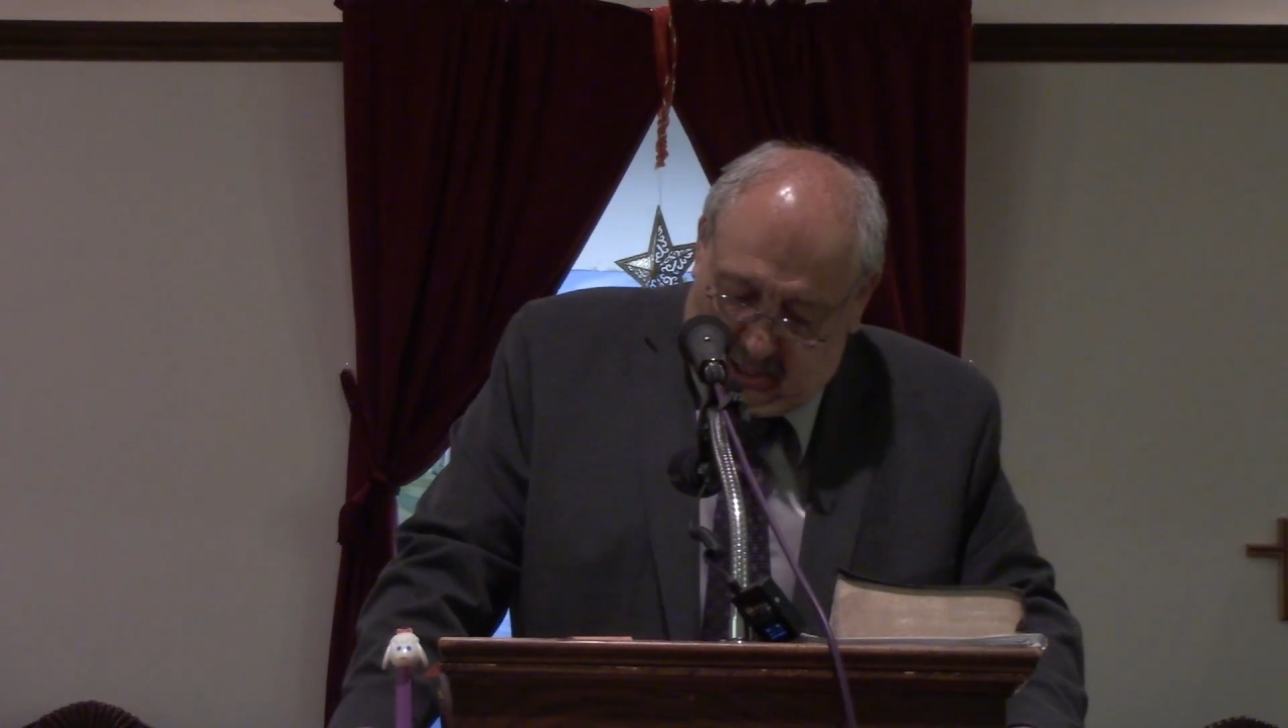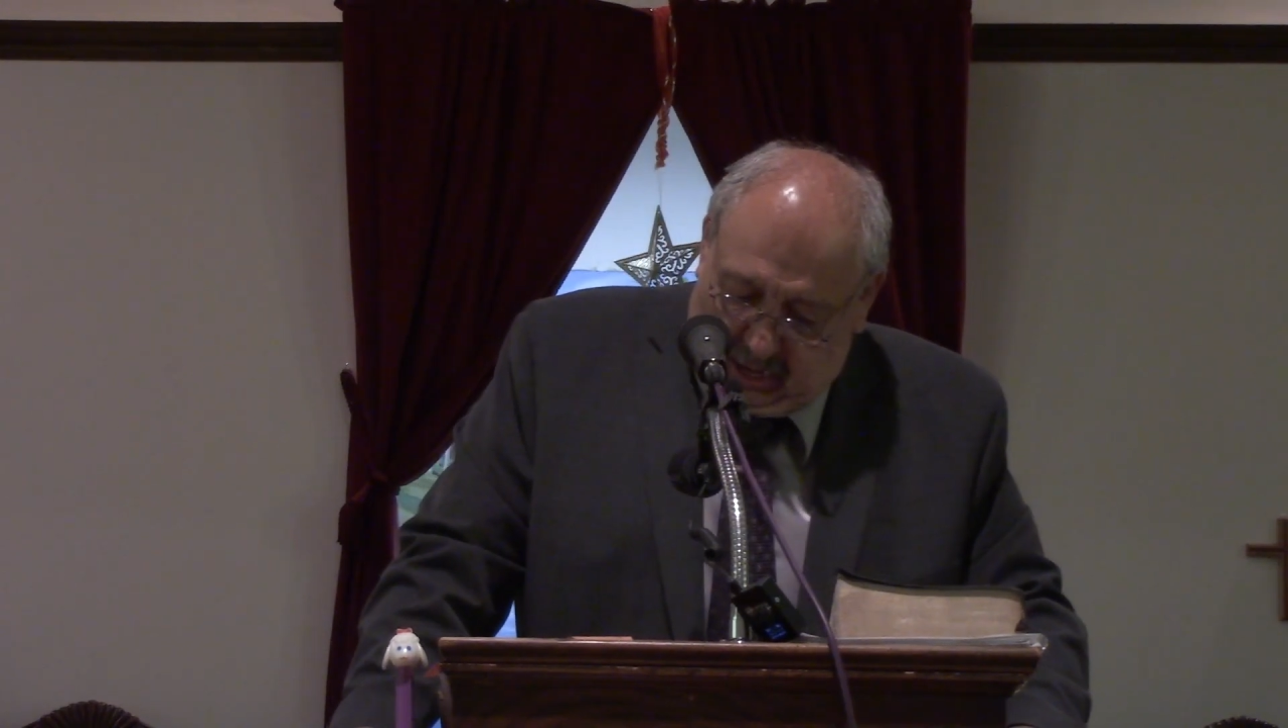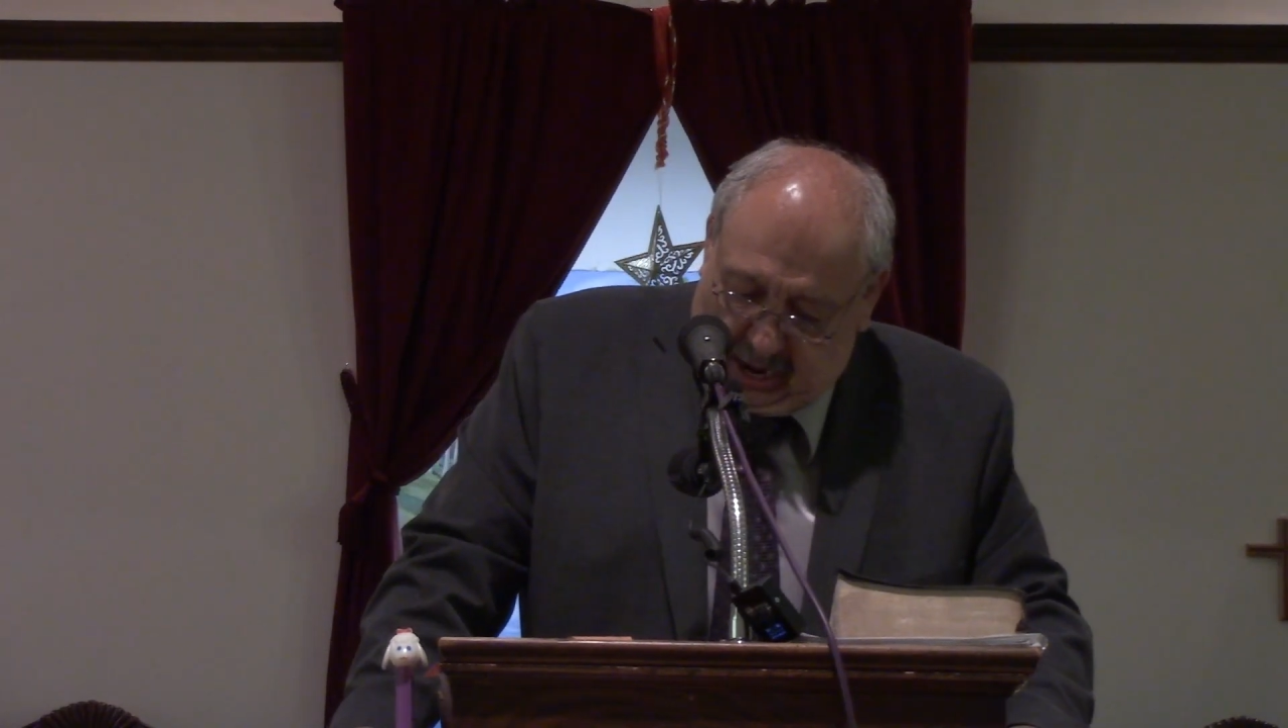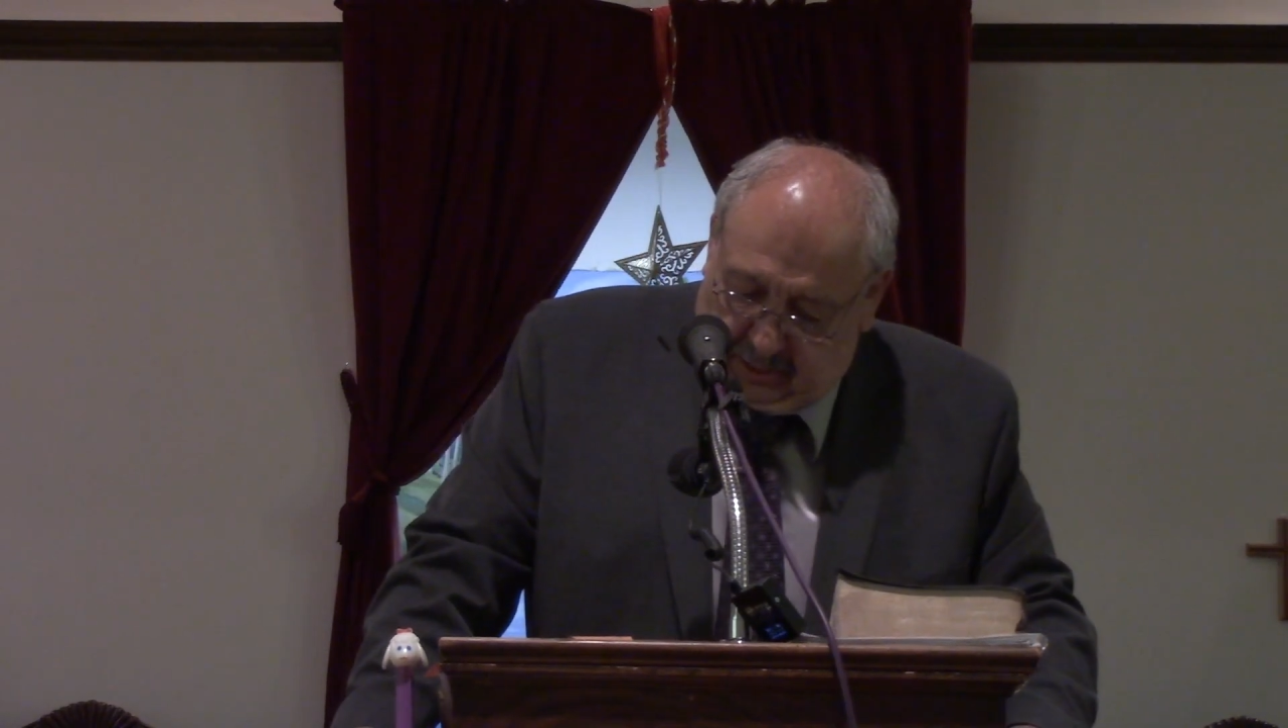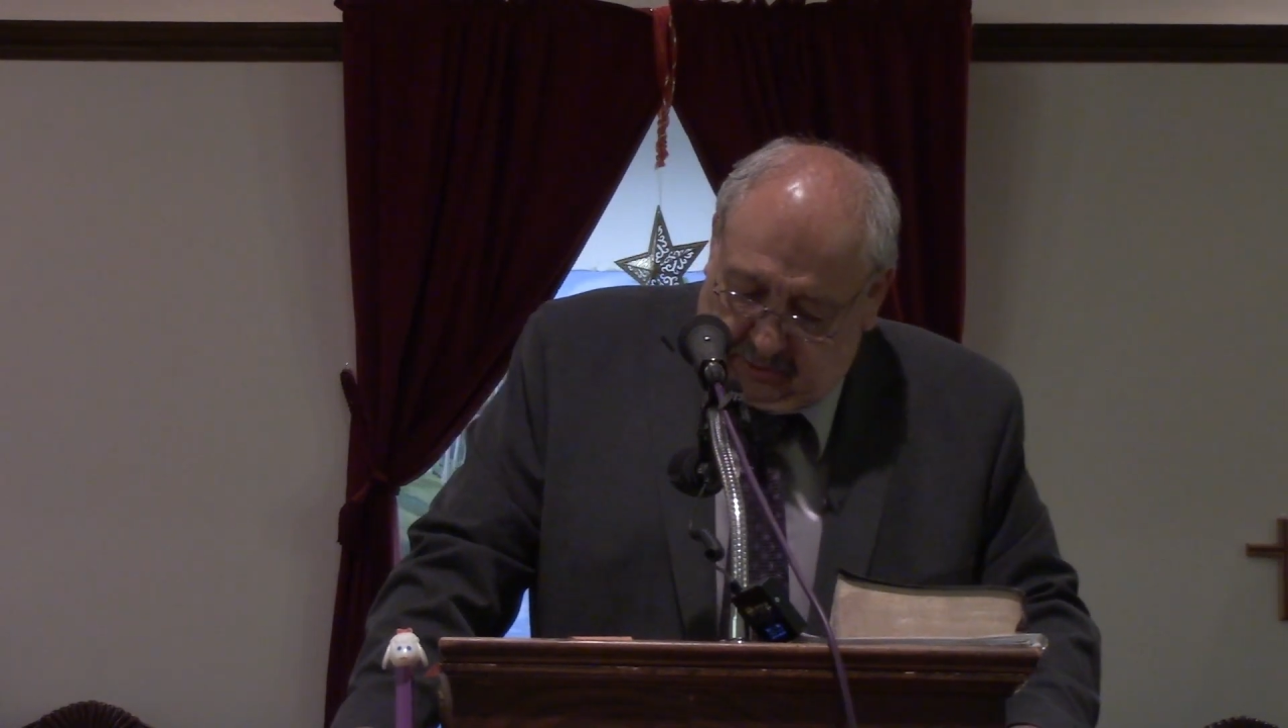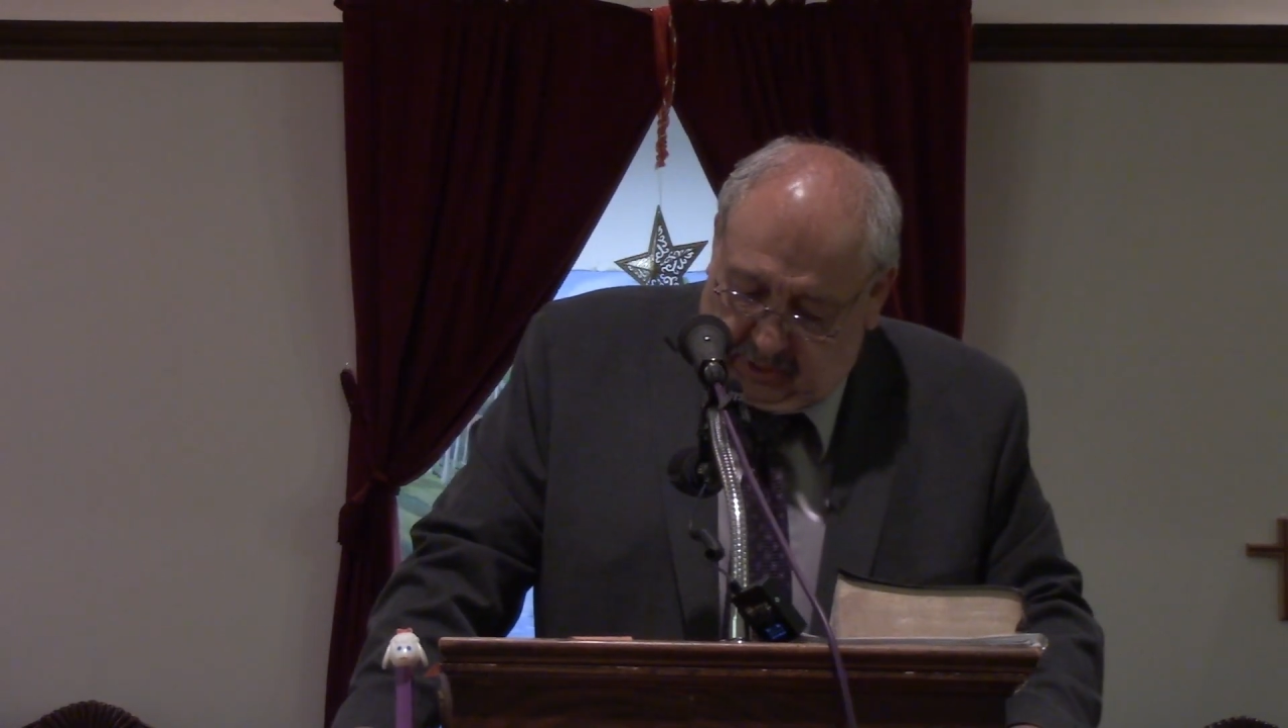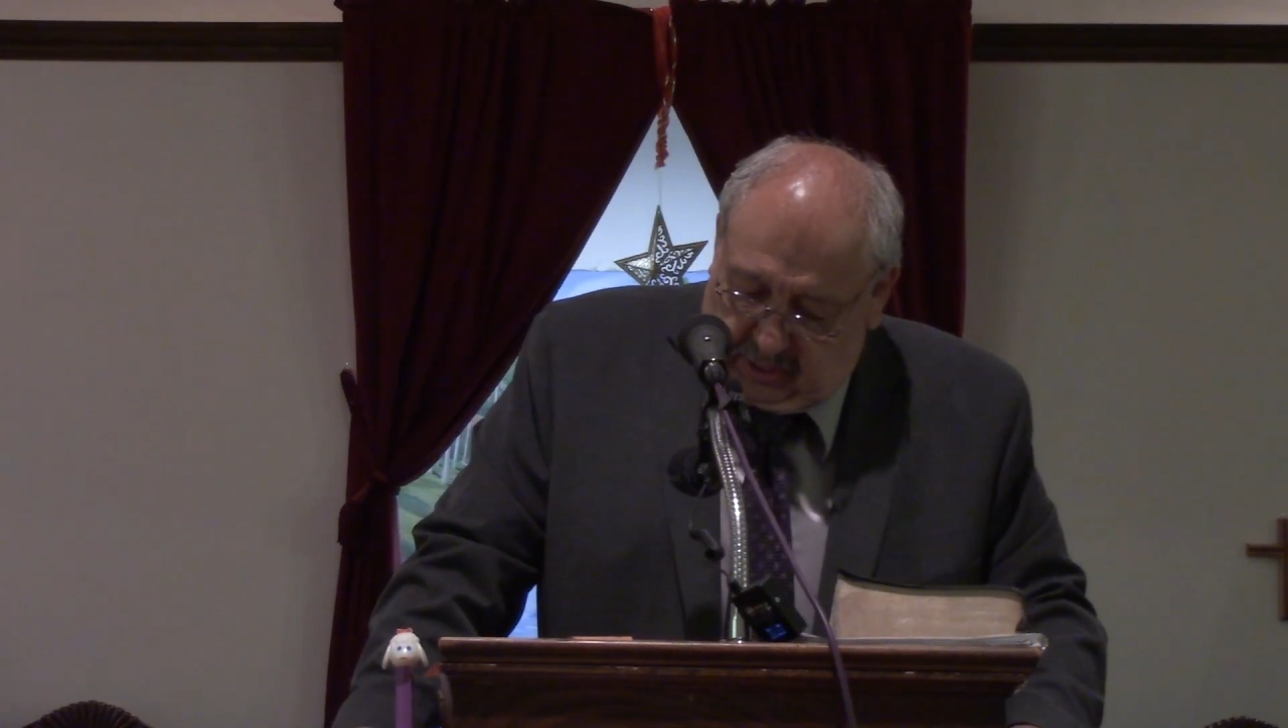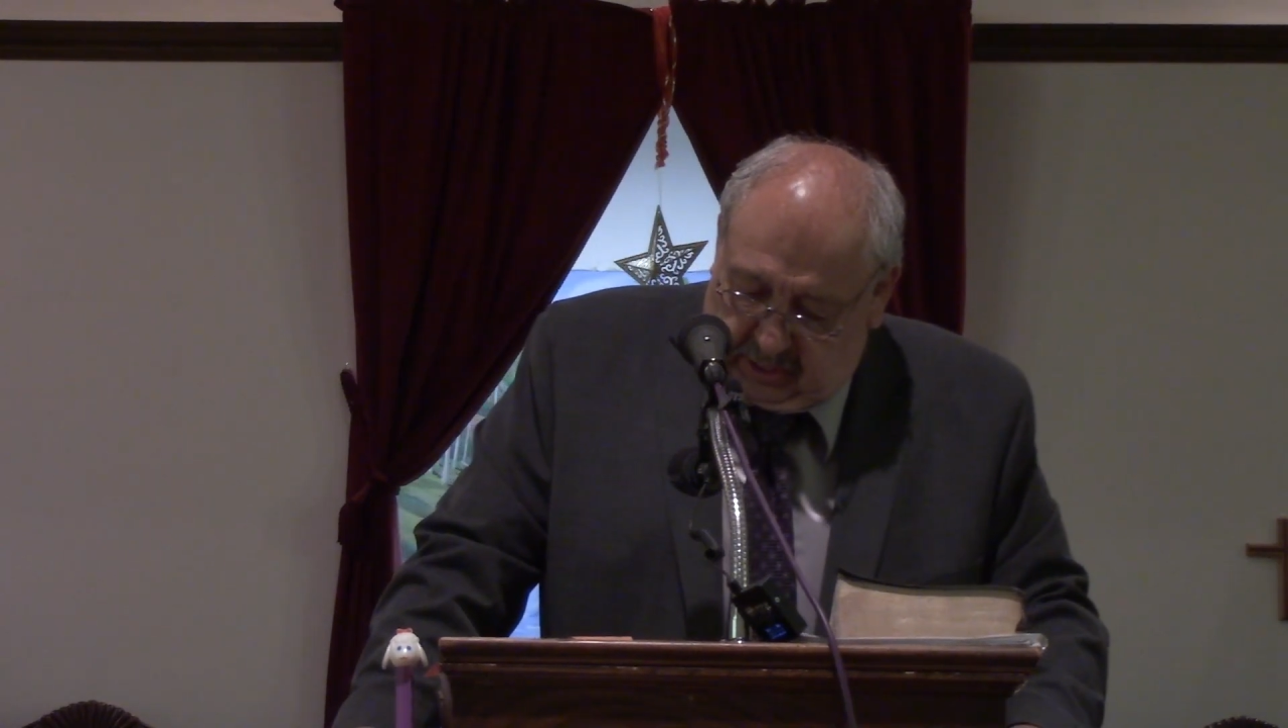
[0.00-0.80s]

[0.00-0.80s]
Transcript: God's great